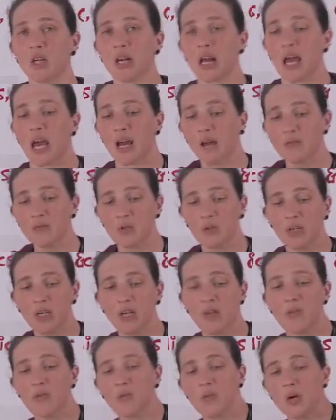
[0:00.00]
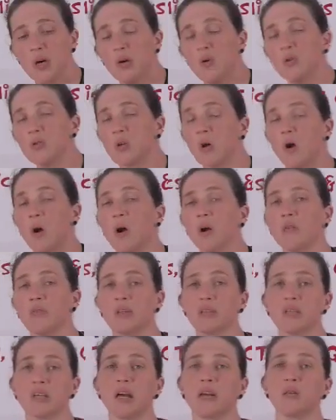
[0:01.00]
after it. Those are the
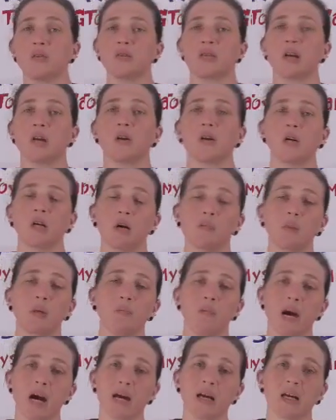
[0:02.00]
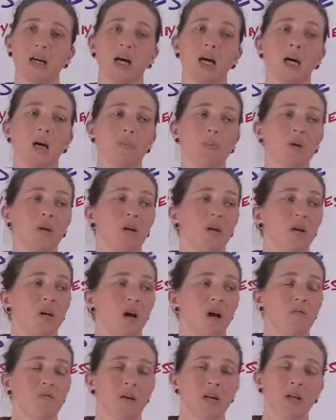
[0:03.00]
titles that are coming back up,
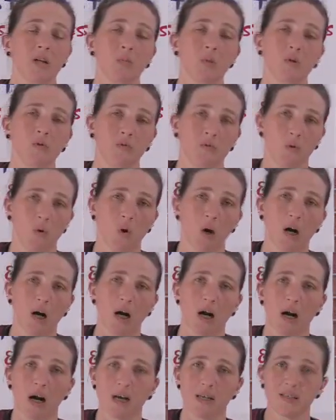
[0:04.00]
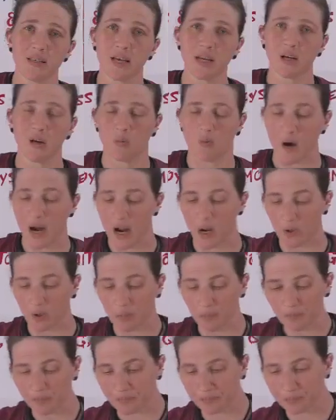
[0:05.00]
available for a second round.
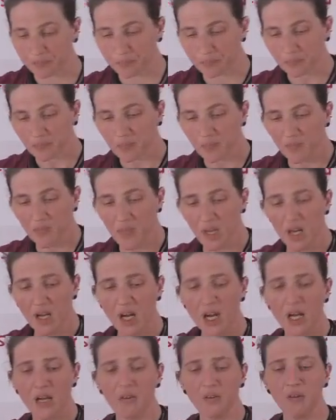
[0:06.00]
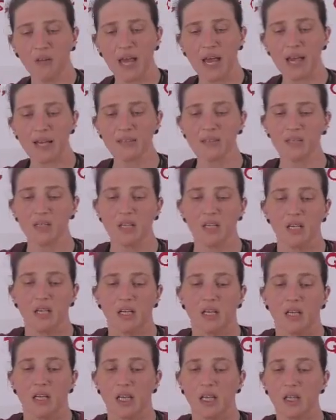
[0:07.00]
The last
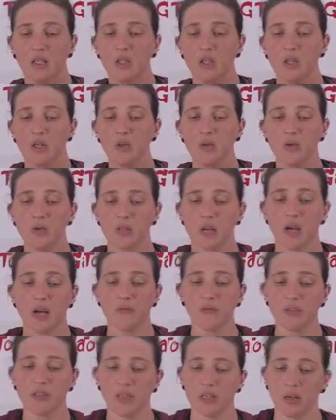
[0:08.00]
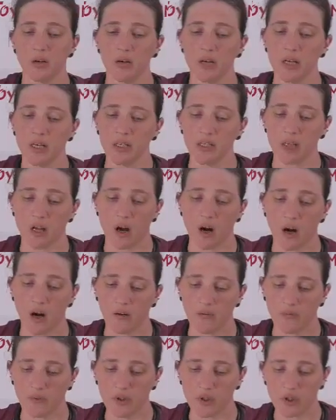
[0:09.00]
issues of the series
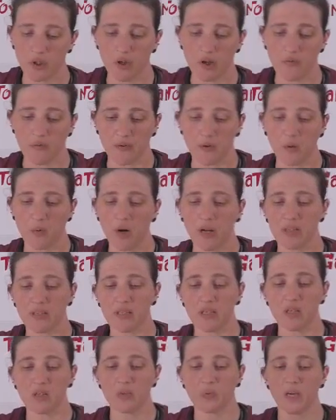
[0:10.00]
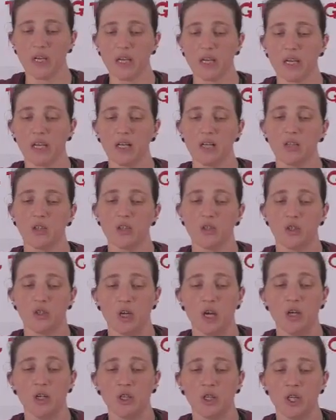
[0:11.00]
are for 2 different ones this week. It is
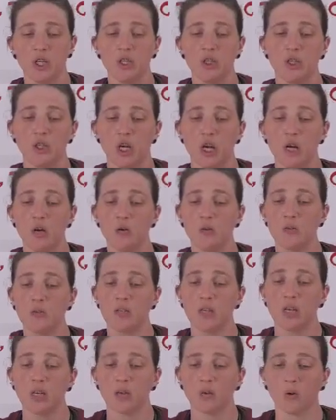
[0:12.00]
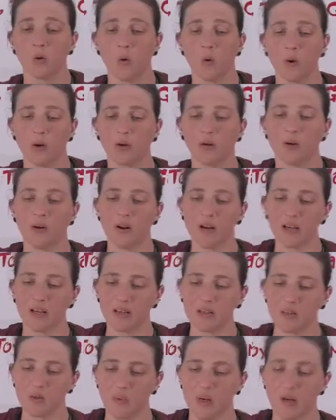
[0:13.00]
Junction Jones and the Corduroy
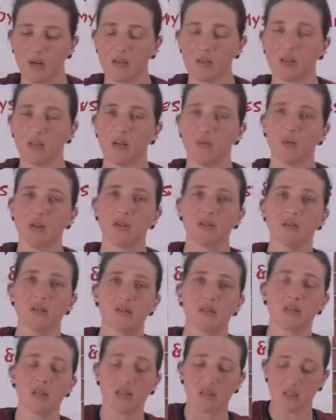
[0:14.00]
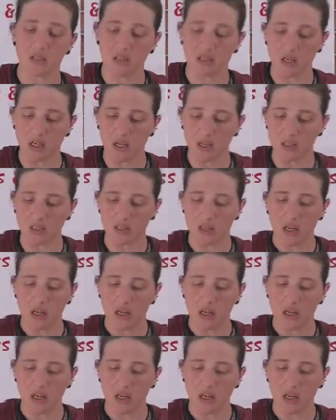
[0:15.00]
Conspiracy, which is a 6 of 6,